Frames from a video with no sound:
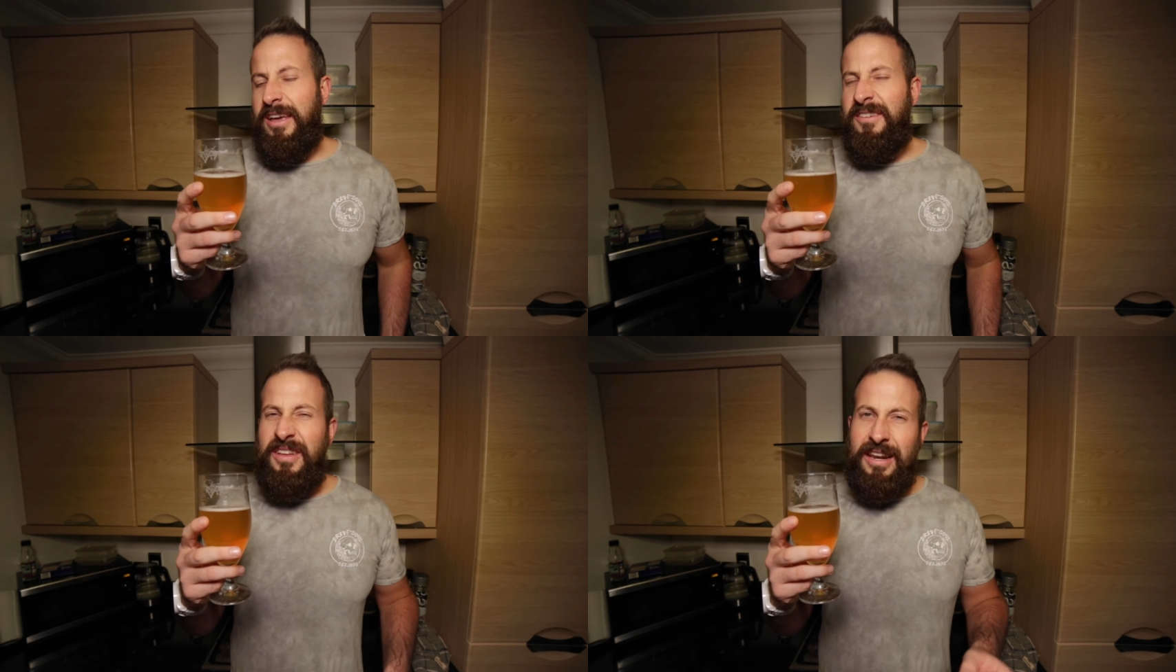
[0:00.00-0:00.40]

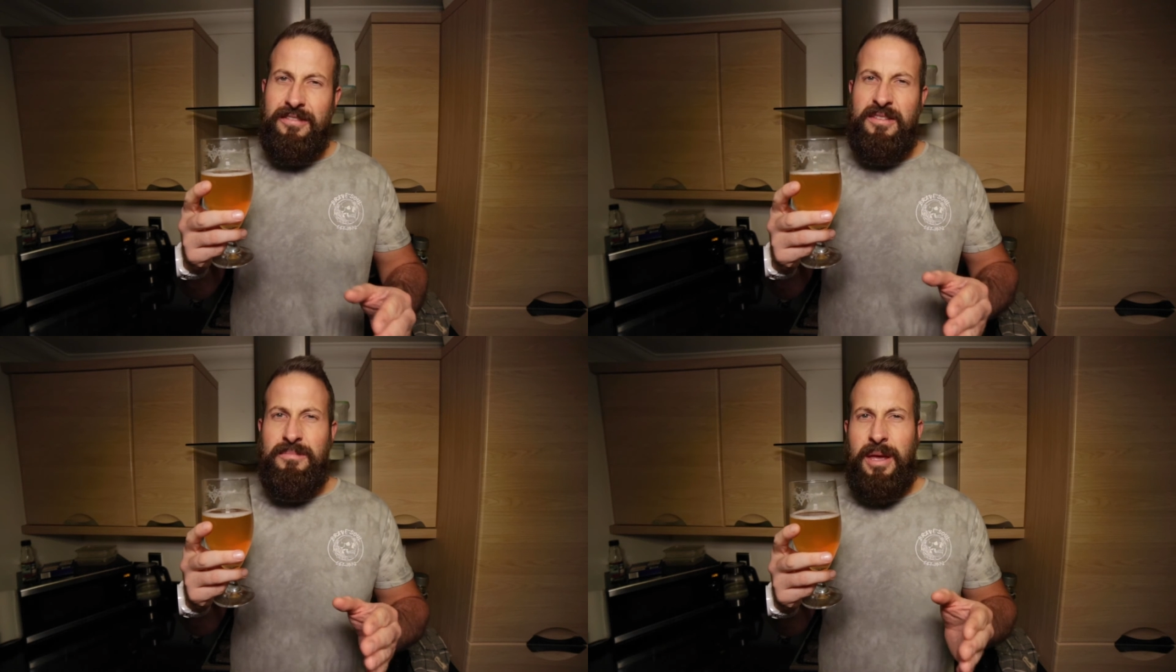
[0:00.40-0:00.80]
If
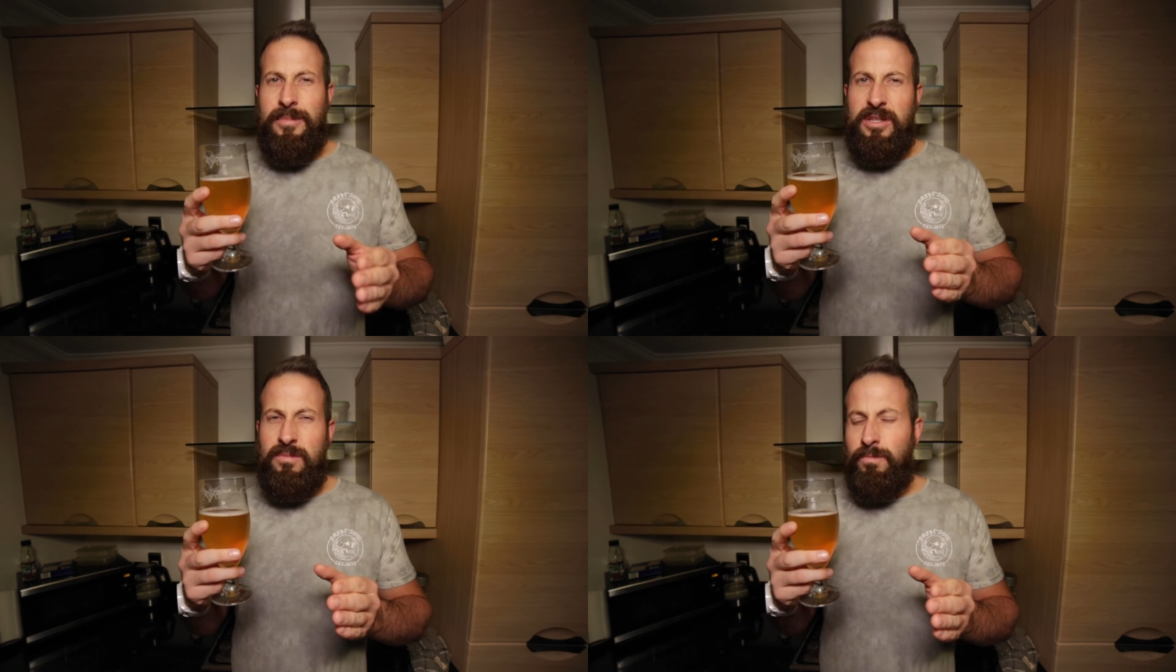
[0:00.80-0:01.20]
anything,
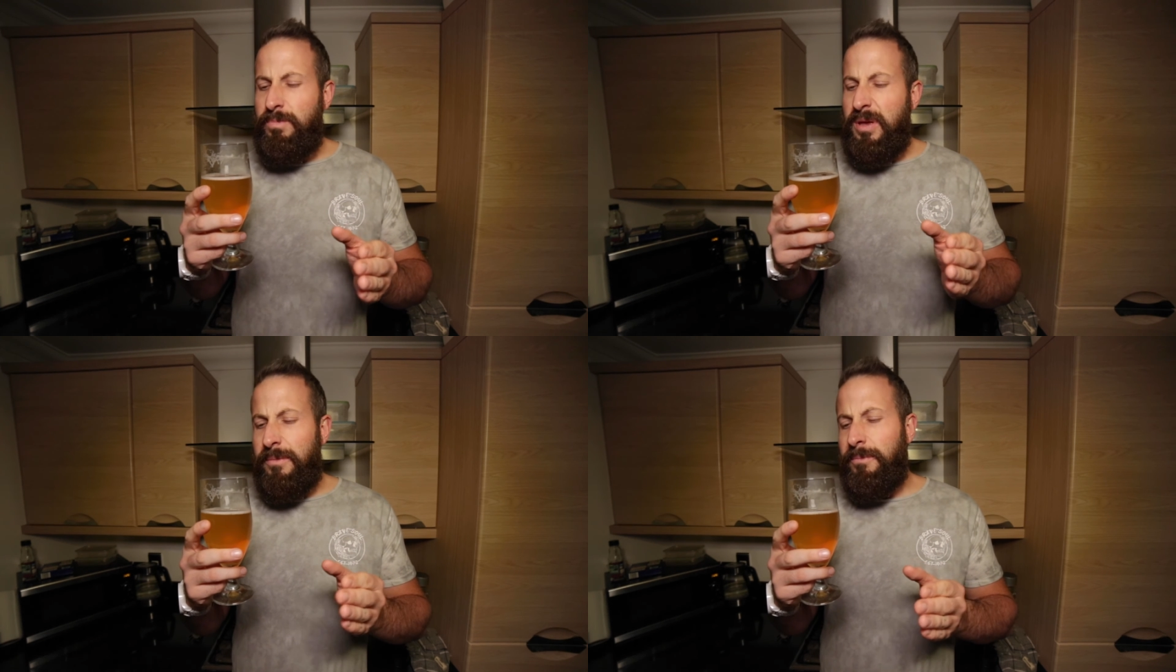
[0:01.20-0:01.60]
maybe a
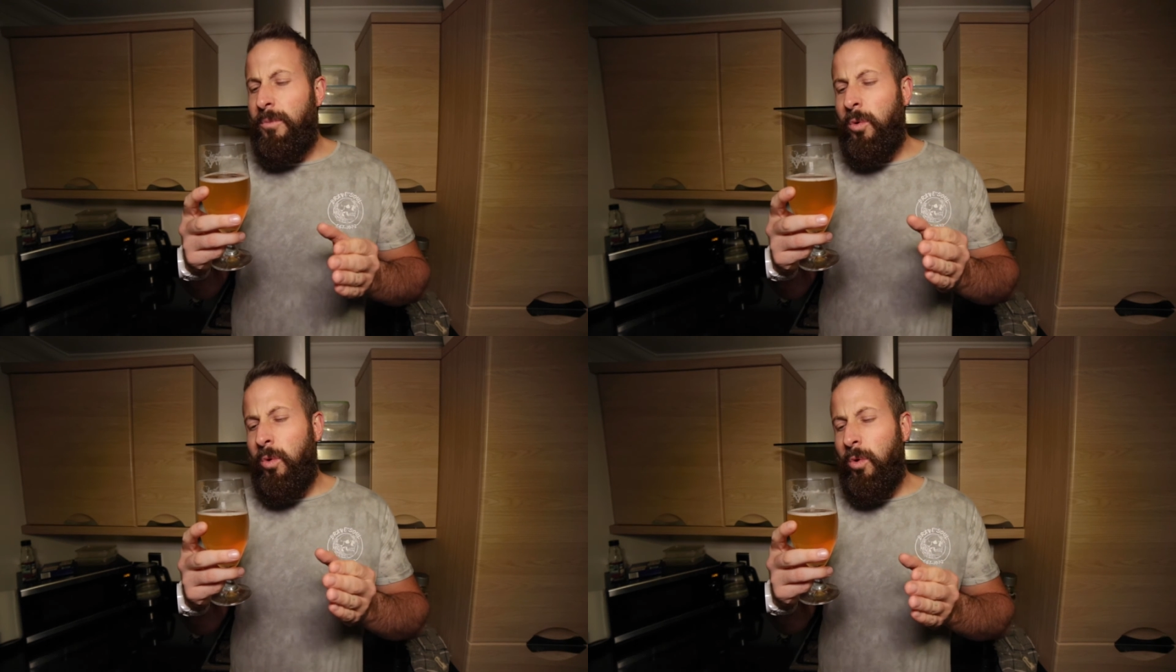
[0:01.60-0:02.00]
bit
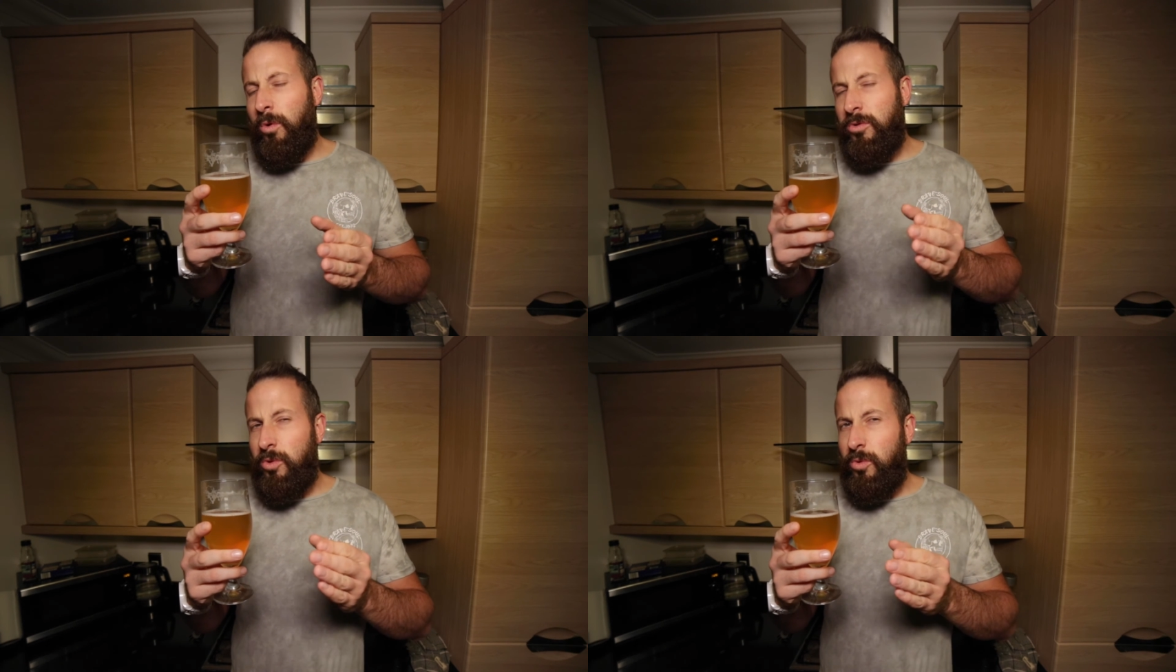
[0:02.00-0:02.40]

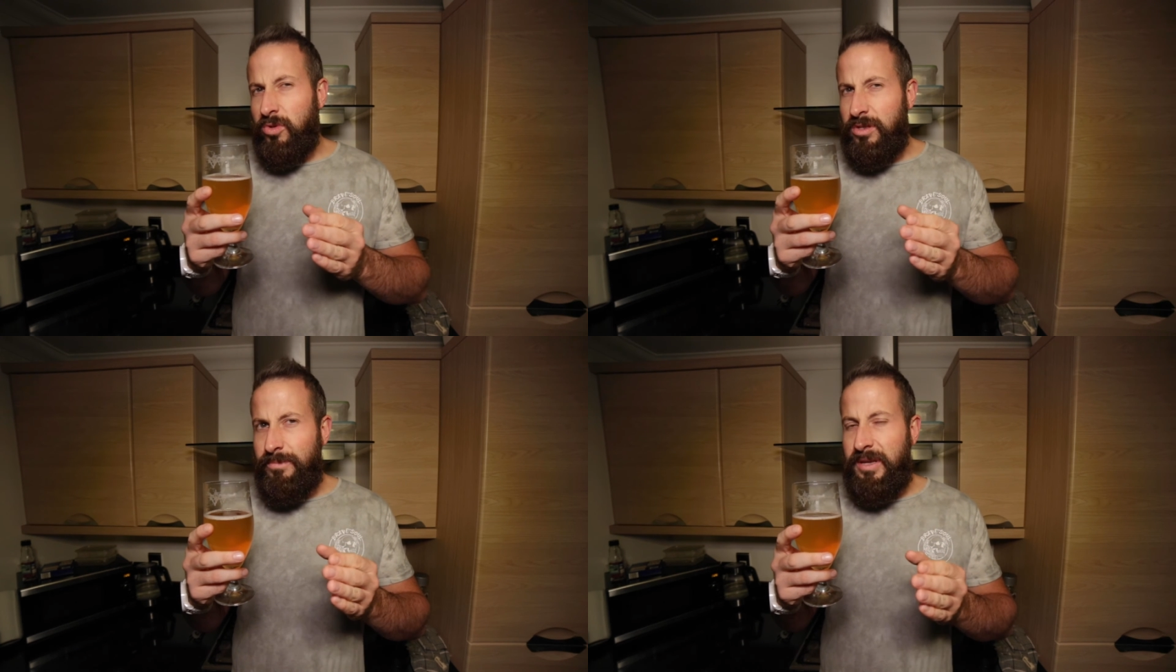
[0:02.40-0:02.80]
more
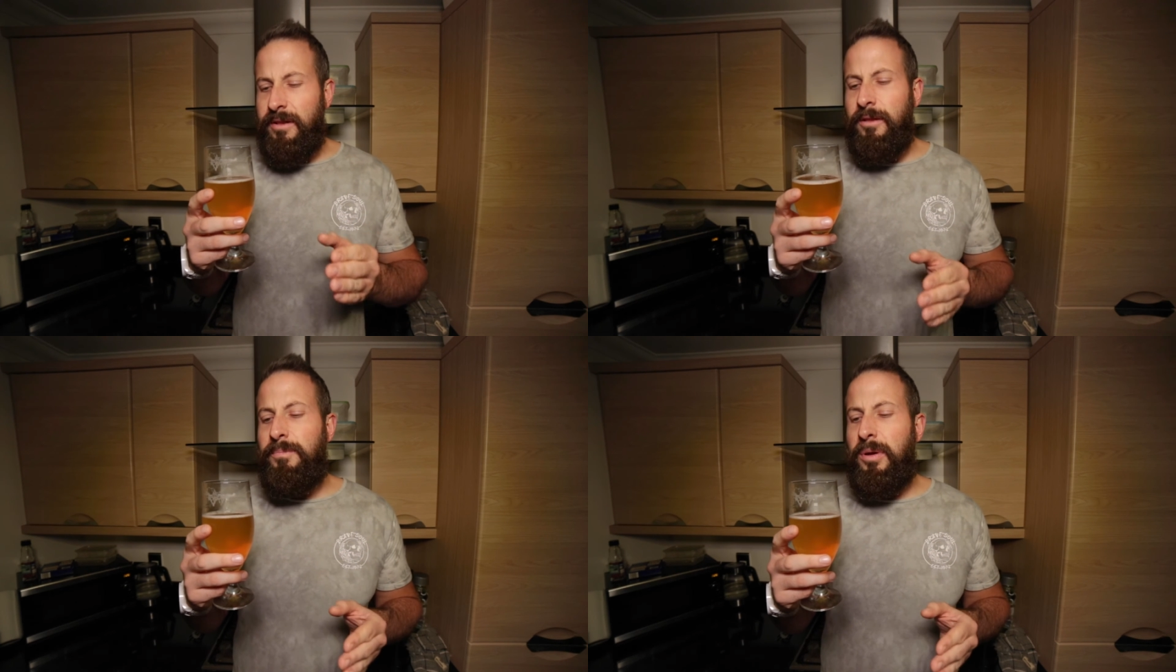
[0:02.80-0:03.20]
towards the
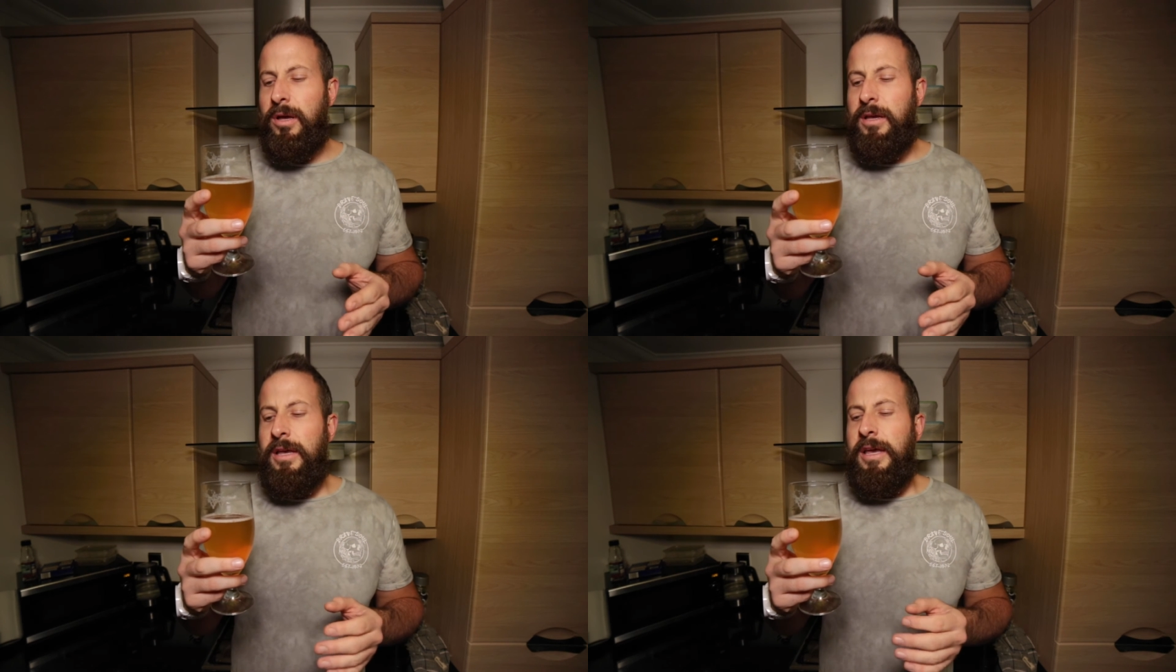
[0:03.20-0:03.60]
middle, but